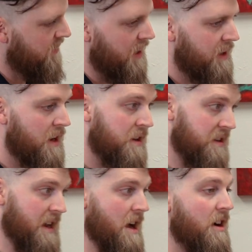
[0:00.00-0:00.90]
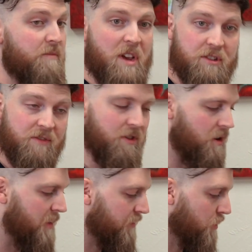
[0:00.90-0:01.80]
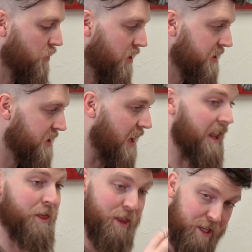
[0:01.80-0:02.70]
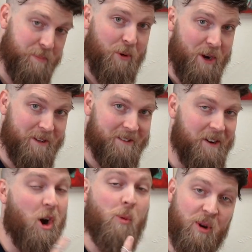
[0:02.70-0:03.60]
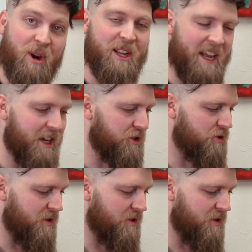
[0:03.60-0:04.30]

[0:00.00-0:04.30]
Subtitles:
right? Now I've measured for all my 4 points. At this point, are we ready to actually